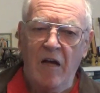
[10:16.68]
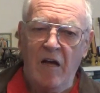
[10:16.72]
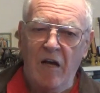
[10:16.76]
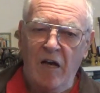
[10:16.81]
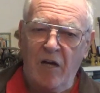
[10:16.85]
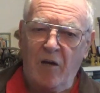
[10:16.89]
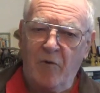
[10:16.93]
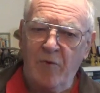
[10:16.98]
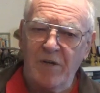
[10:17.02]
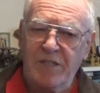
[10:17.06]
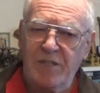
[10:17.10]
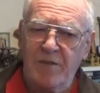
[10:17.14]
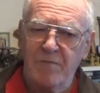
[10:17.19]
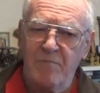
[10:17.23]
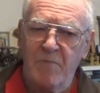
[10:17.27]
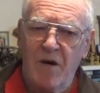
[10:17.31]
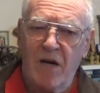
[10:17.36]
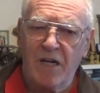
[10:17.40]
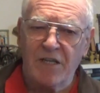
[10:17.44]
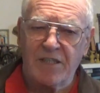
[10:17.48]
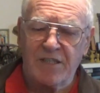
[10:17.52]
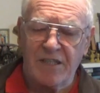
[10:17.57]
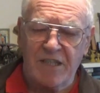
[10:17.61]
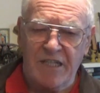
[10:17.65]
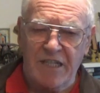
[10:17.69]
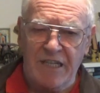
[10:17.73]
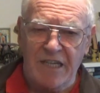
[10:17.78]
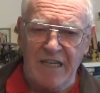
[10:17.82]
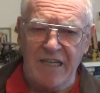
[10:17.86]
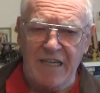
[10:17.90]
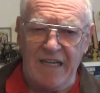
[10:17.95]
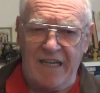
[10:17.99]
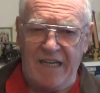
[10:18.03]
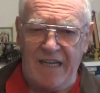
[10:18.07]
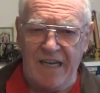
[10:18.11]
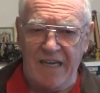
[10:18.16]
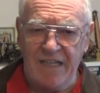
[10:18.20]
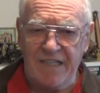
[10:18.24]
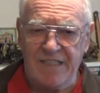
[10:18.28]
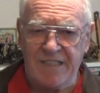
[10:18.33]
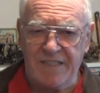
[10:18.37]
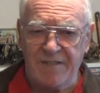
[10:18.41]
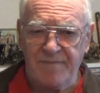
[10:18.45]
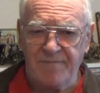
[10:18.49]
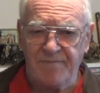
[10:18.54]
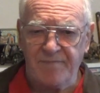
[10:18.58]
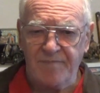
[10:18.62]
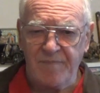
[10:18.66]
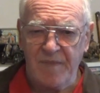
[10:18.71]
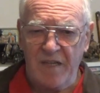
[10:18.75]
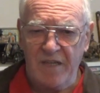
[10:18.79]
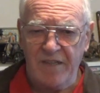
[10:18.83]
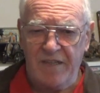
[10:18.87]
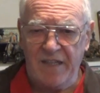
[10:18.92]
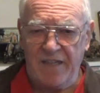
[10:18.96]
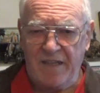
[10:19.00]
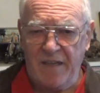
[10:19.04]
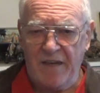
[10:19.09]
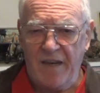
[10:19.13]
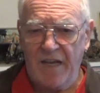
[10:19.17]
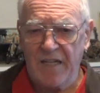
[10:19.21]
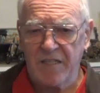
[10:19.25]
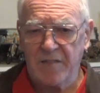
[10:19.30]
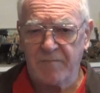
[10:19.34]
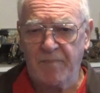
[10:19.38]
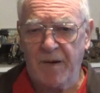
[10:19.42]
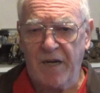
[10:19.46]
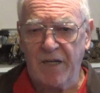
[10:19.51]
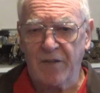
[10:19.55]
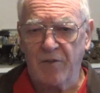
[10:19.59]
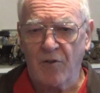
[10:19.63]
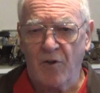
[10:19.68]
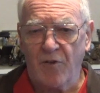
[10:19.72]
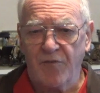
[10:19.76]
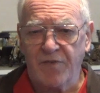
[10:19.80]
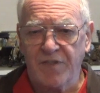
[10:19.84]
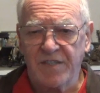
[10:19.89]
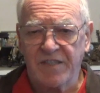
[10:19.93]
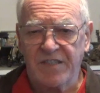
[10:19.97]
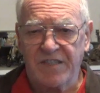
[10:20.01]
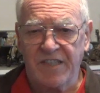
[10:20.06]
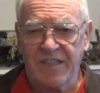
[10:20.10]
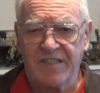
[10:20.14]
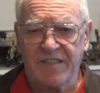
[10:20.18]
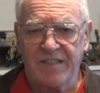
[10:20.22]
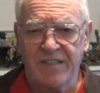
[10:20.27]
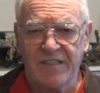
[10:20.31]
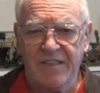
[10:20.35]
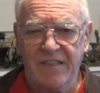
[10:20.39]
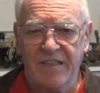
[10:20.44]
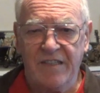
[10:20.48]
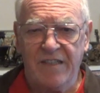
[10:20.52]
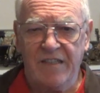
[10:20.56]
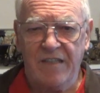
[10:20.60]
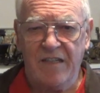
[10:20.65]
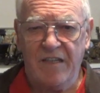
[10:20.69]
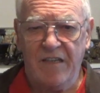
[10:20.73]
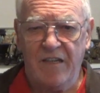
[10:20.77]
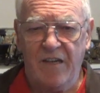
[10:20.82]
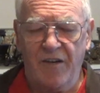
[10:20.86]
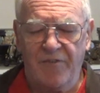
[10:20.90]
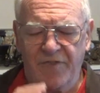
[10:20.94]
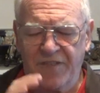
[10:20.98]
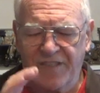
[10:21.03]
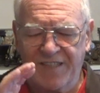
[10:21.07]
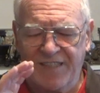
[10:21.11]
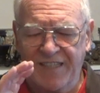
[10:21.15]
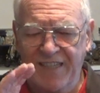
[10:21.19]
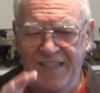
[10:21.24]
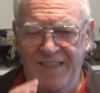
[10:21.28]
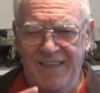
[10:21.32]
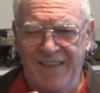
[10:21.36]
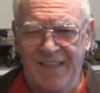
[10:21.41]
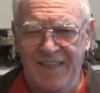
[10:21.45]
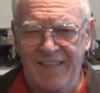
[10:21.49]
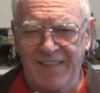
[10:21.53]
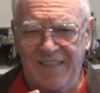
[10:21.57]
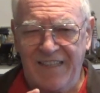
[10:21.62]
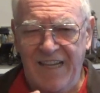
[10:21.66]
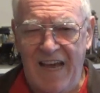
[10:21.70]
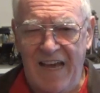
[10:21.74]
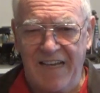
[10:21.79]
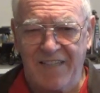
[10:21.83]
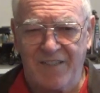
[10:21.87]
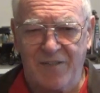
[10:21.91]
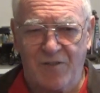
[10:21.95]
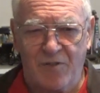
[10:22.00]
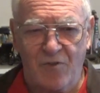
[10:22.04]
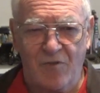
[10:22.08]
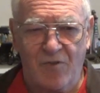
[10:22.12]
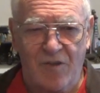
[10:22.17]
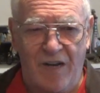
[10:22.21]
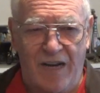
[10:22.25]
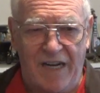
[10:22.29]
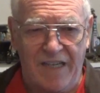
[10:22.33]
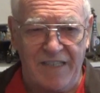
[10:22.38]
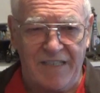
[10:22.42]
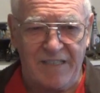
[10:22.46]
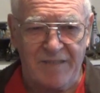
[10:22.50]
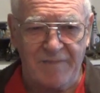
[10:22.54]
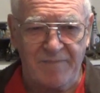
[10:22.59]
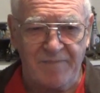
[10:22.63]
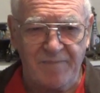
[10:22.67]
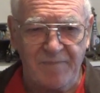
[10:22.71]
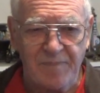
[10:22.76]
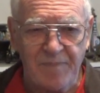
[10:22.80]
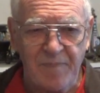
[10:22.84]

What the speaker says: A question mark indicates that the last part of a sentence has to rise.